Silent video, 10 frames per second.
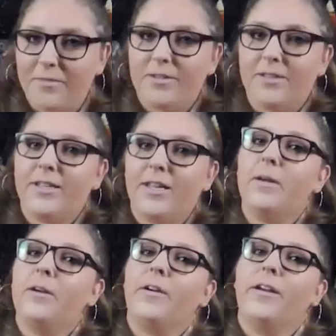in the same
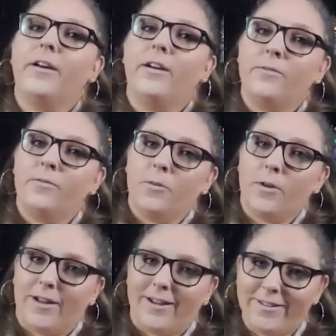area of
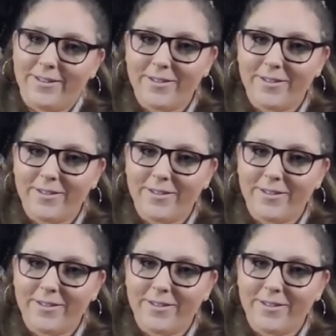Florida.